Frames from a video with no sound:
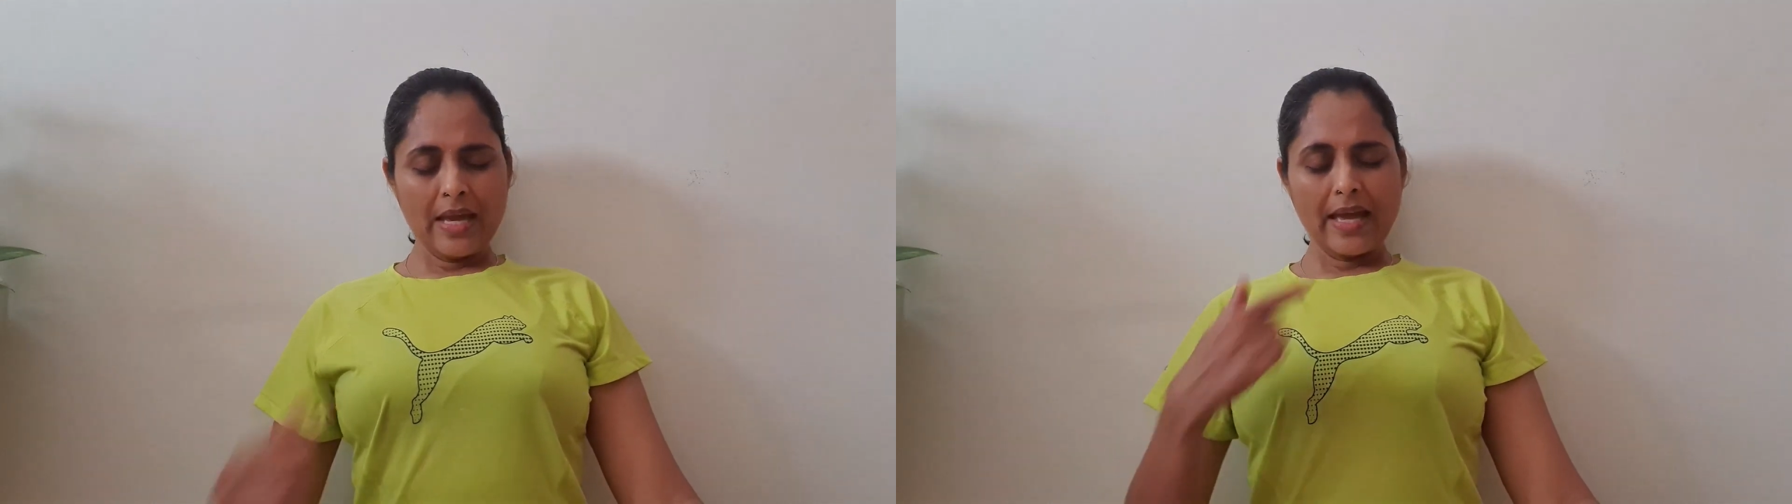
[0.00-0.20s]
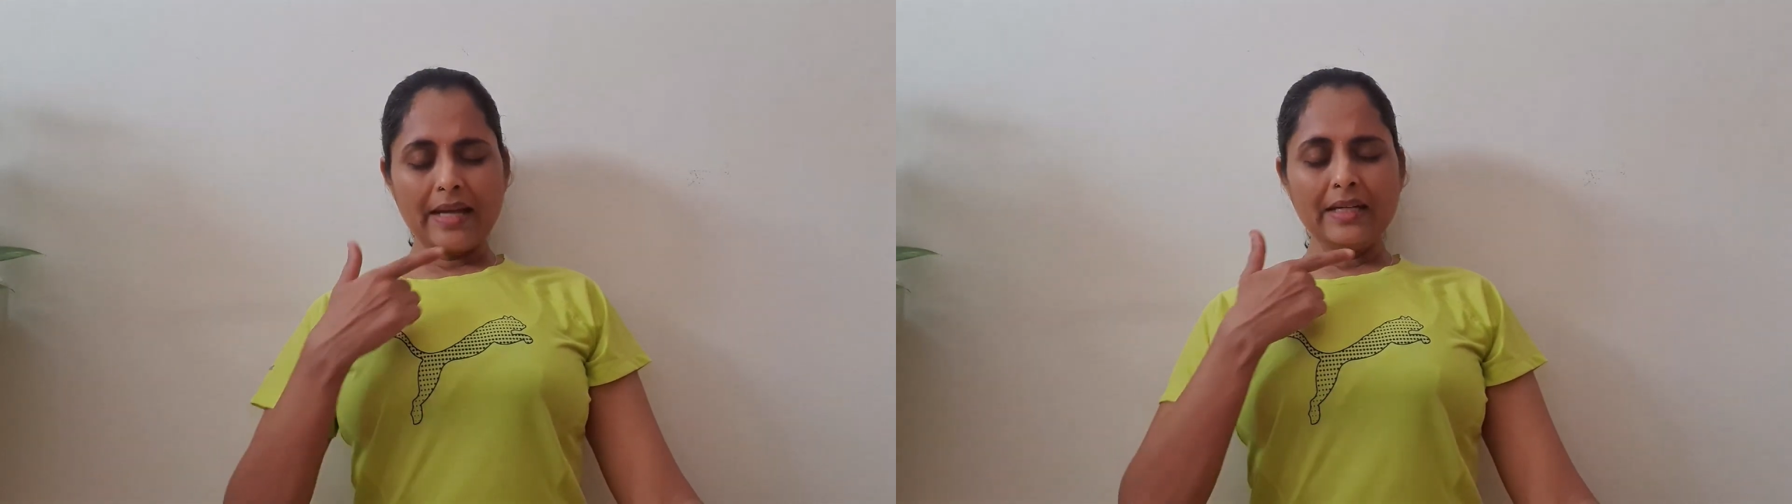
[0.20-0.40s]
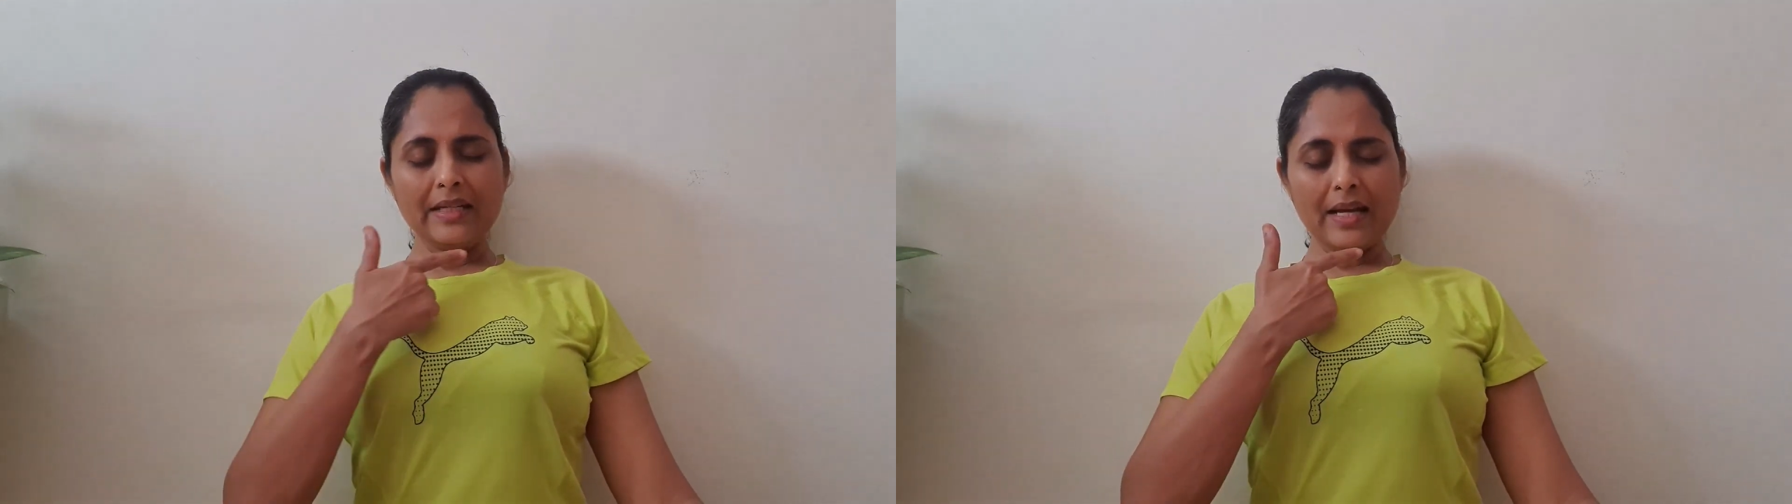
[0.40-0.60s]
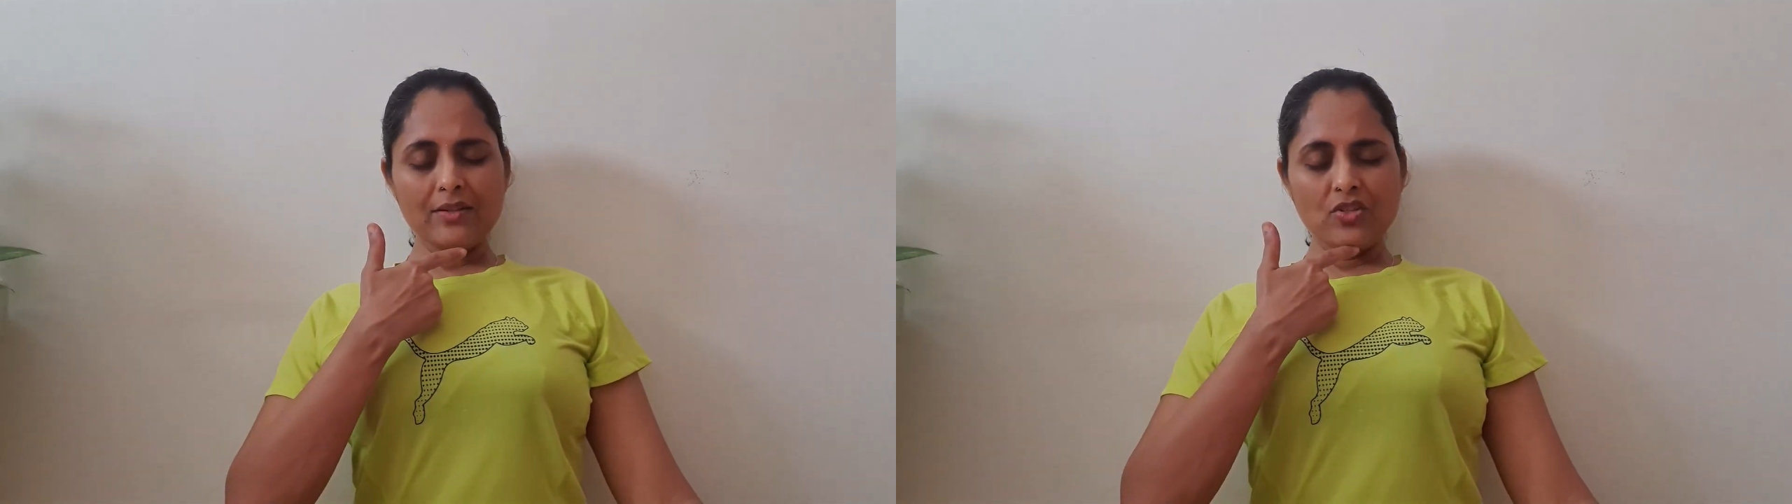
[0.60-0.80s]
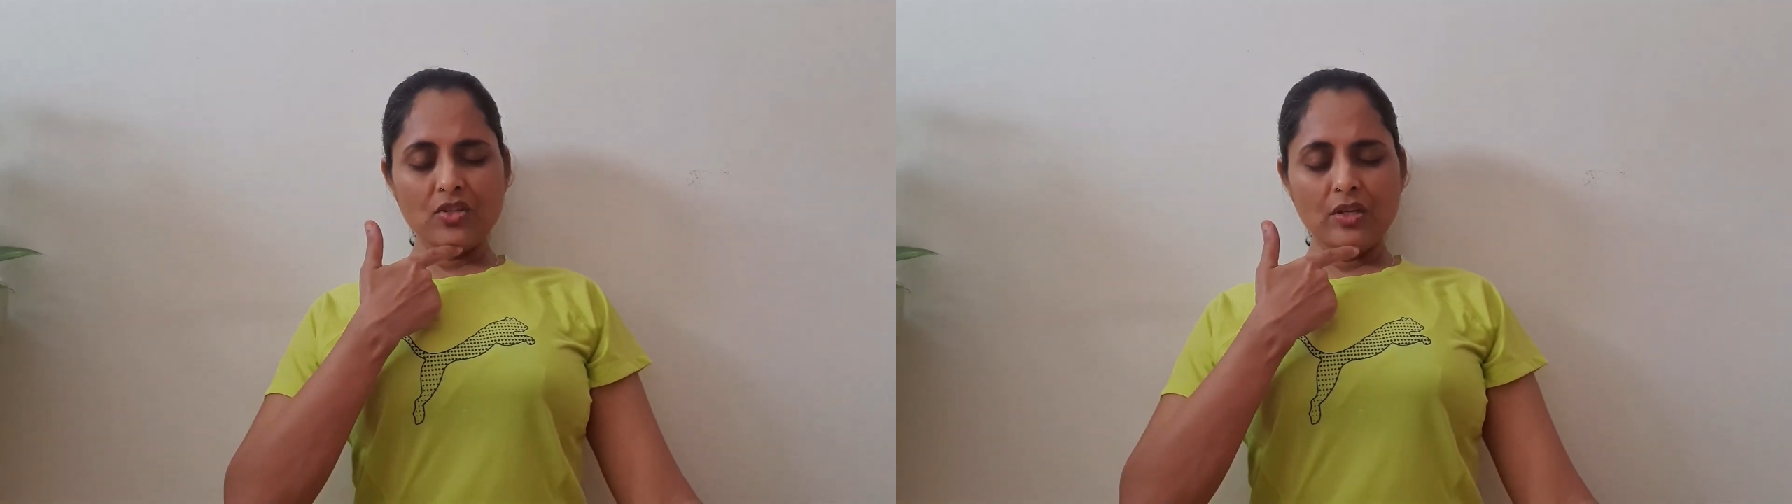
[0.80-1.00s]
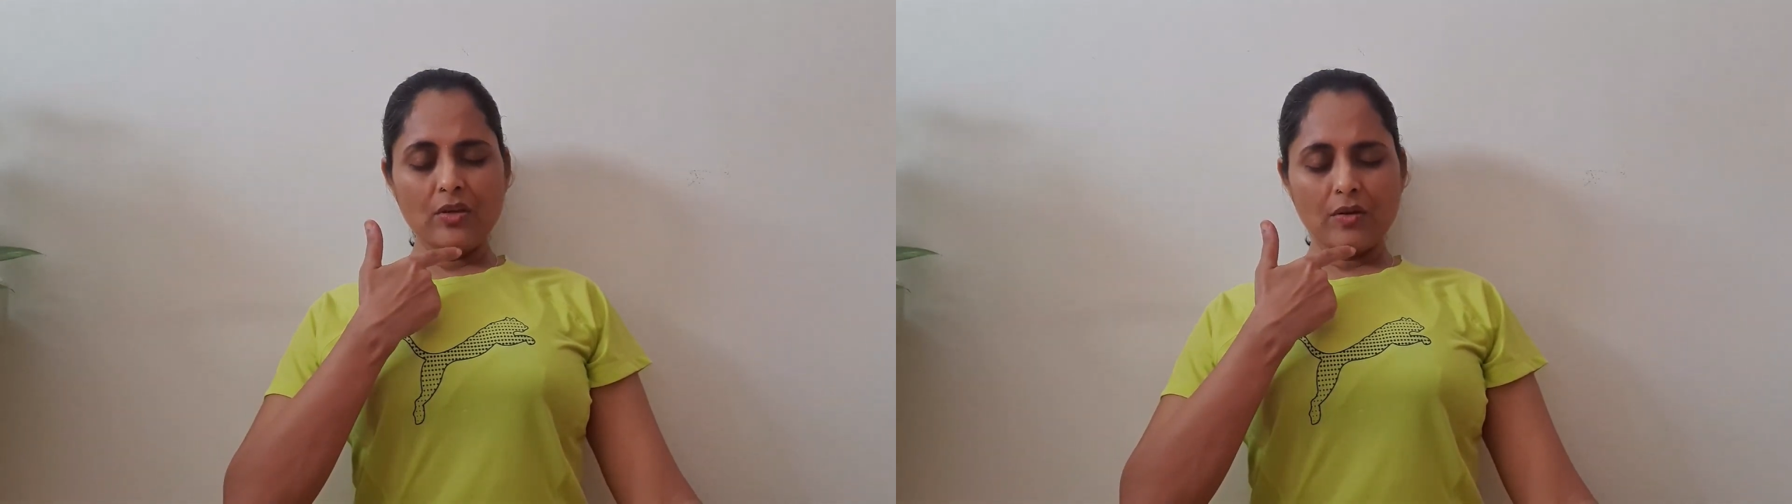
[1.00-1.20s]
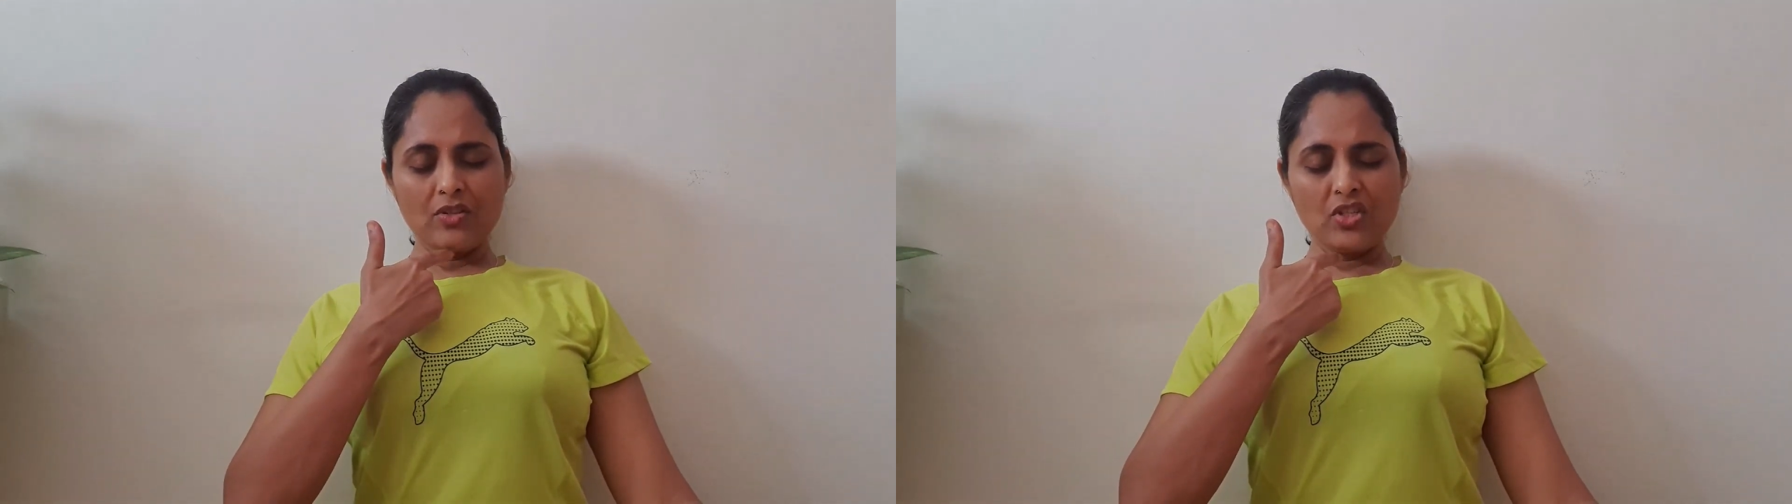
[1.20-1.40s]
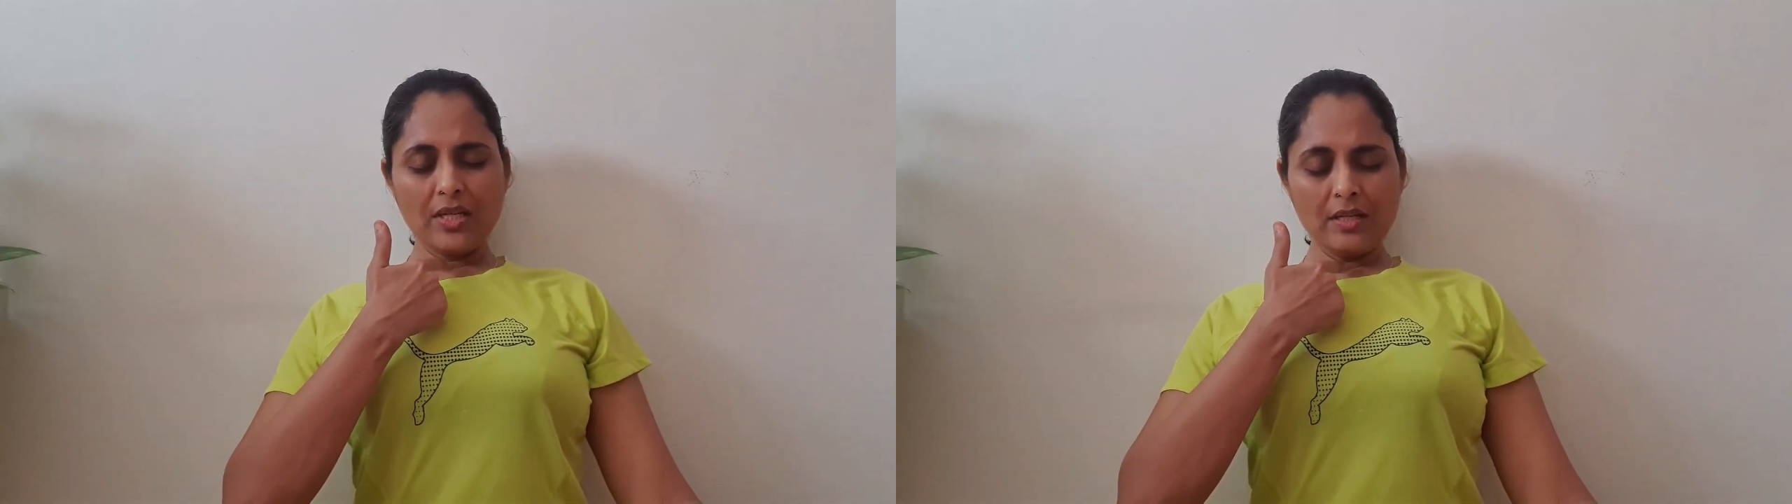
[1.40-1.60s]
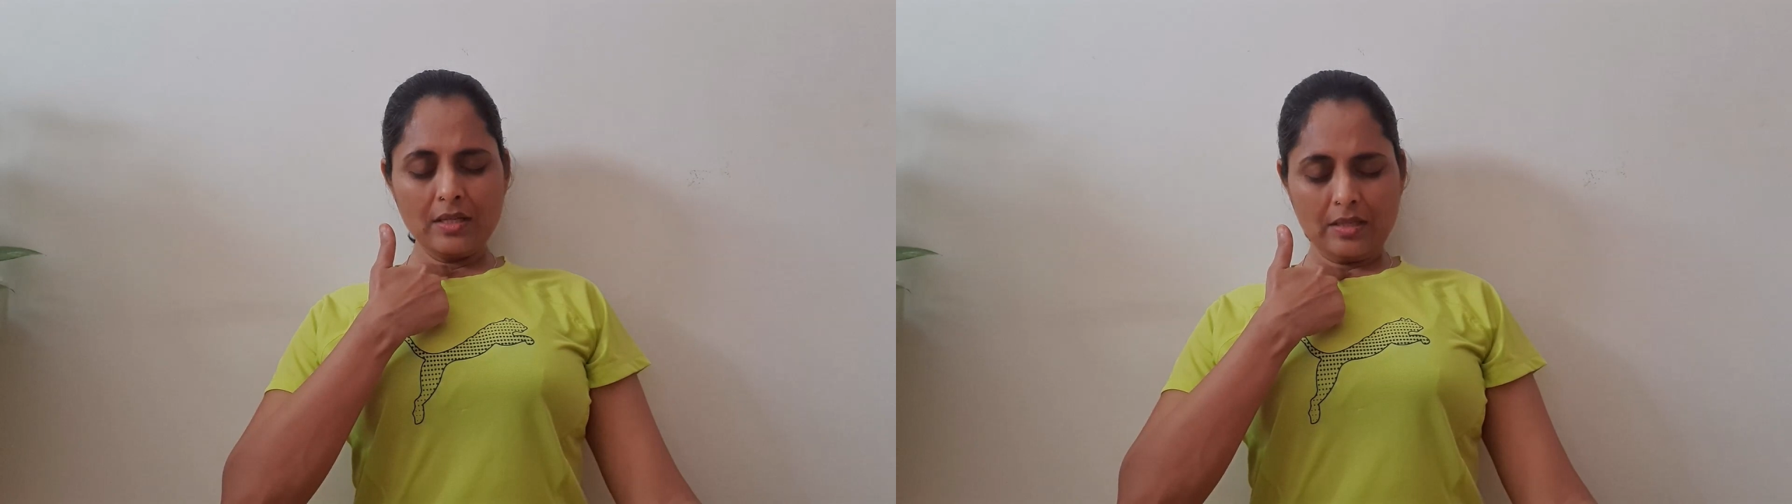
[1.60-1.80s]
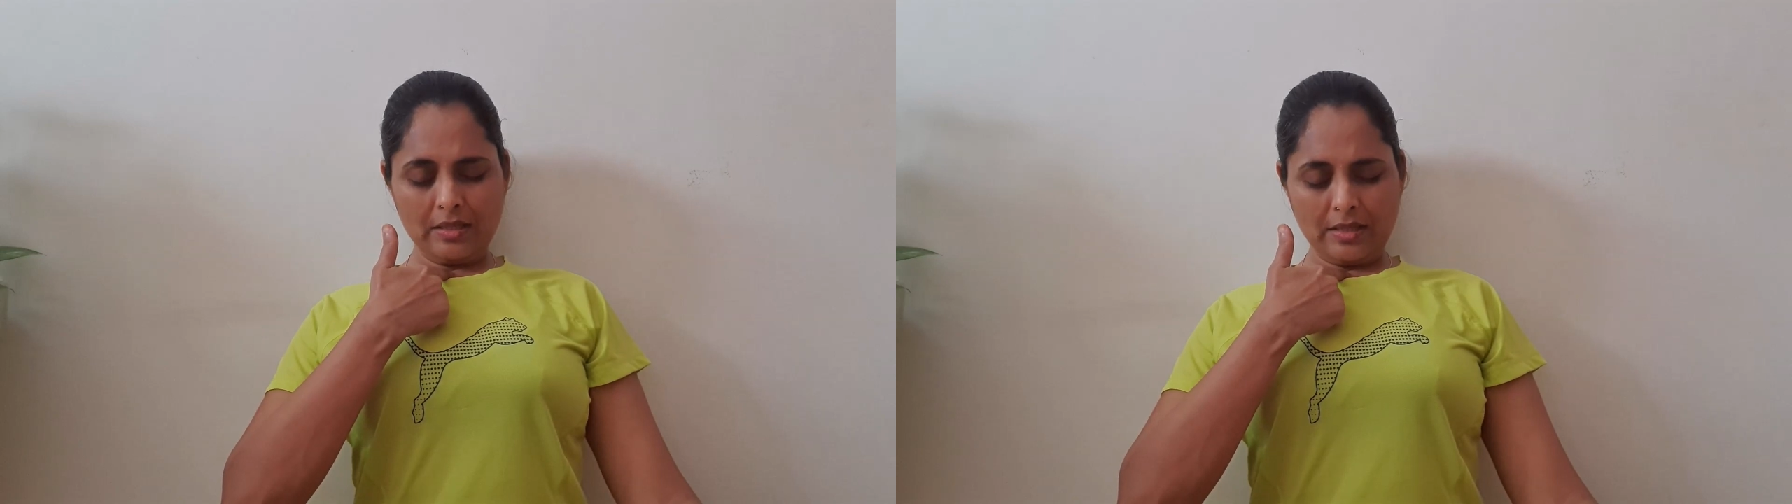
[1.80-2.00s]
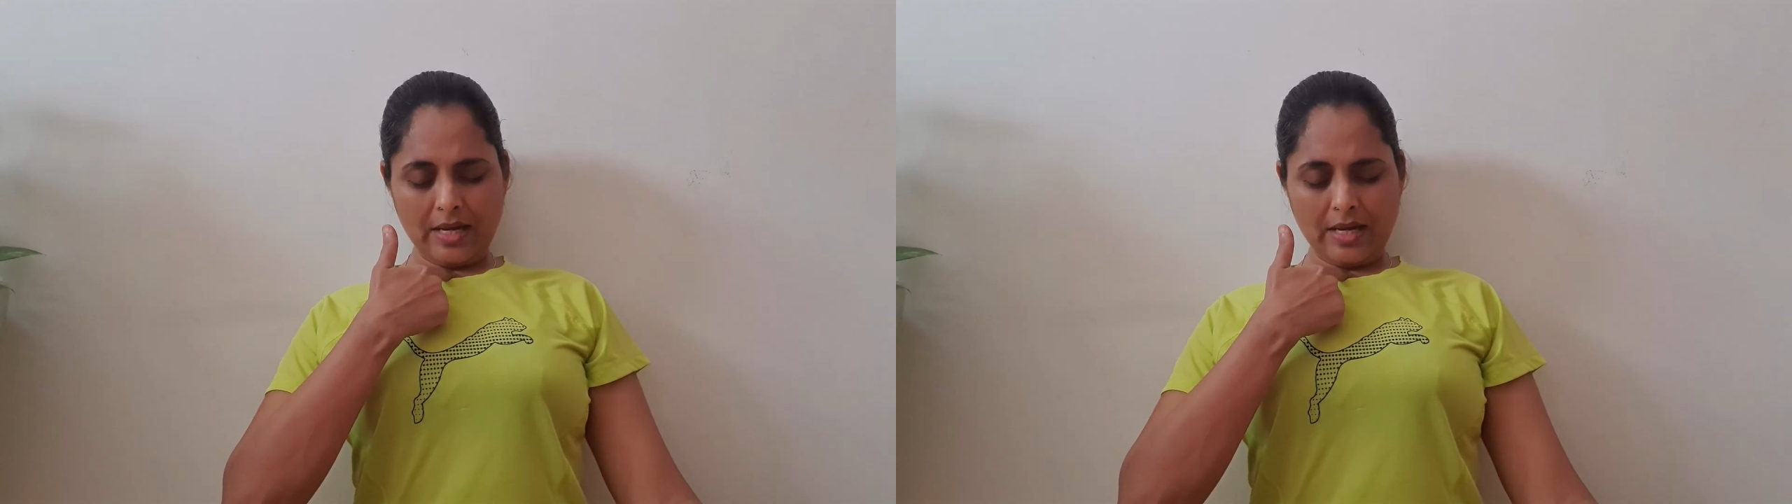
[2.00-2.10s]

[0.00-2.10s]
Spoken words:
and touch your chin